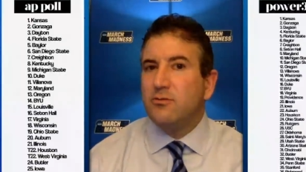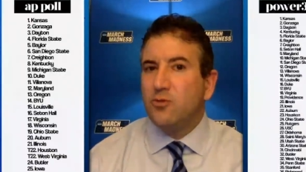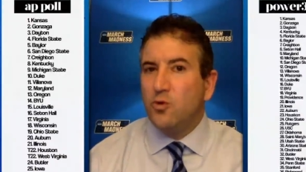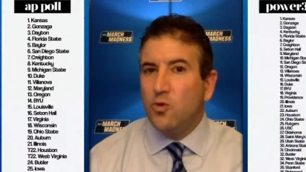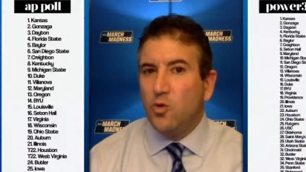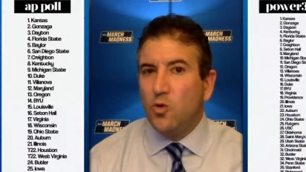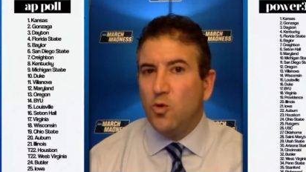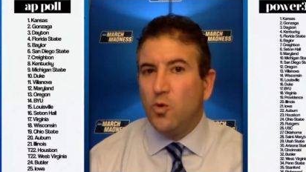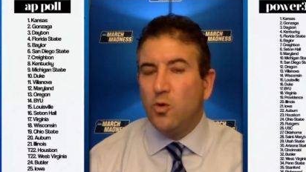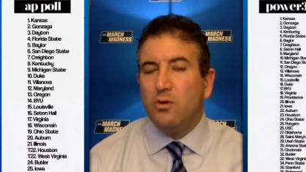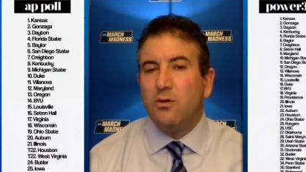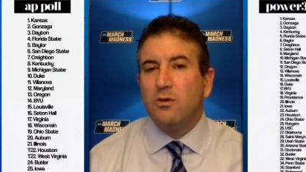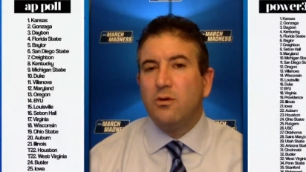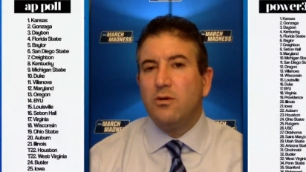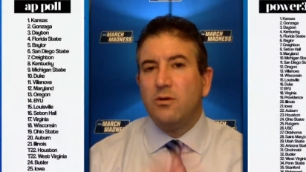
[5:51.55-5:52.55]
Ooh,
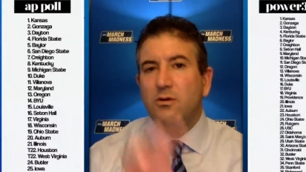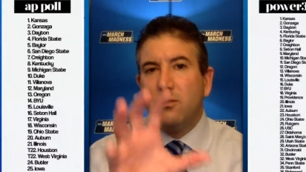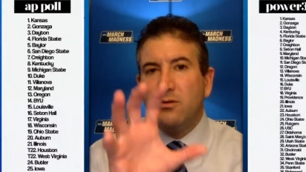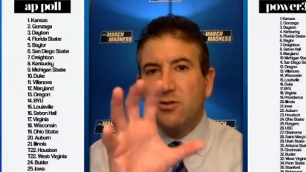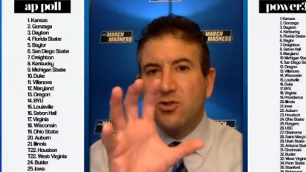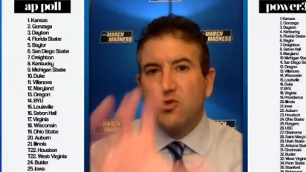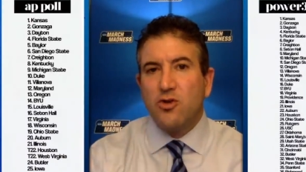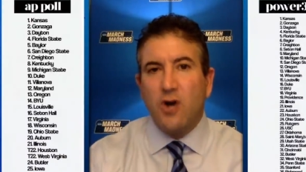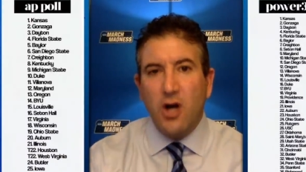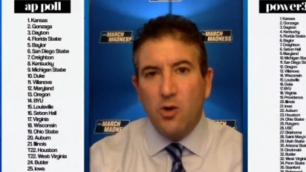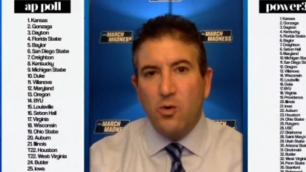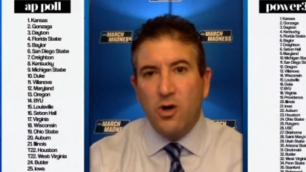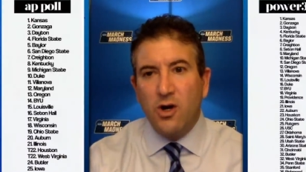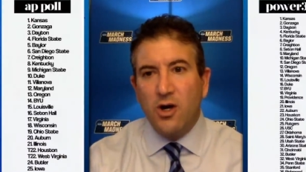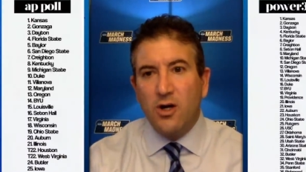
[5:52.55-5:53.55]

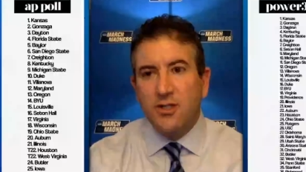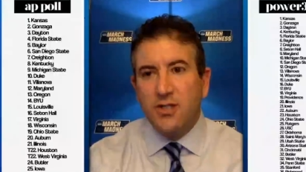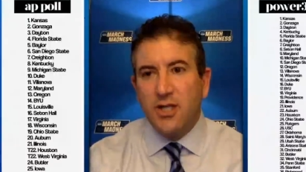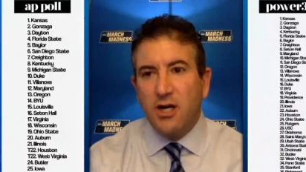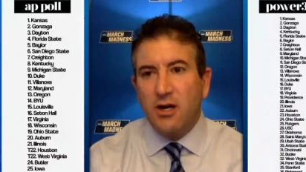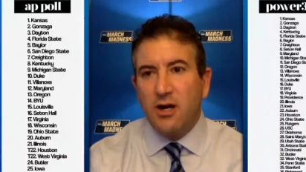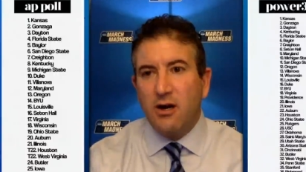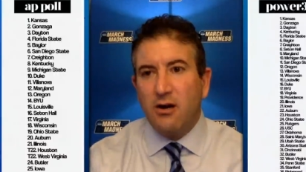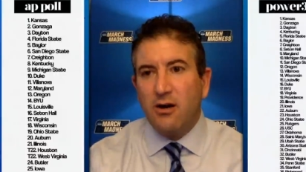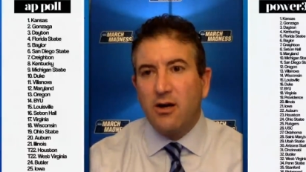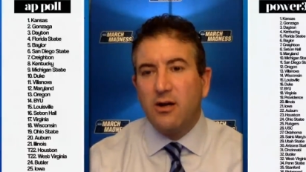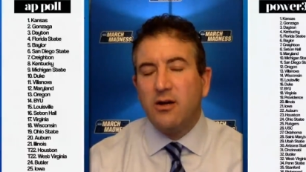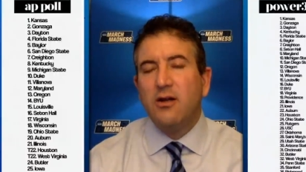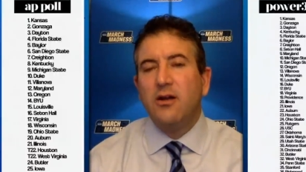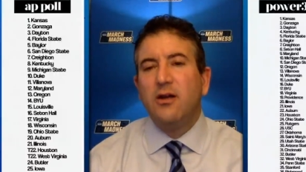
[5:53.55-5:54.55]
strong words there, Eric.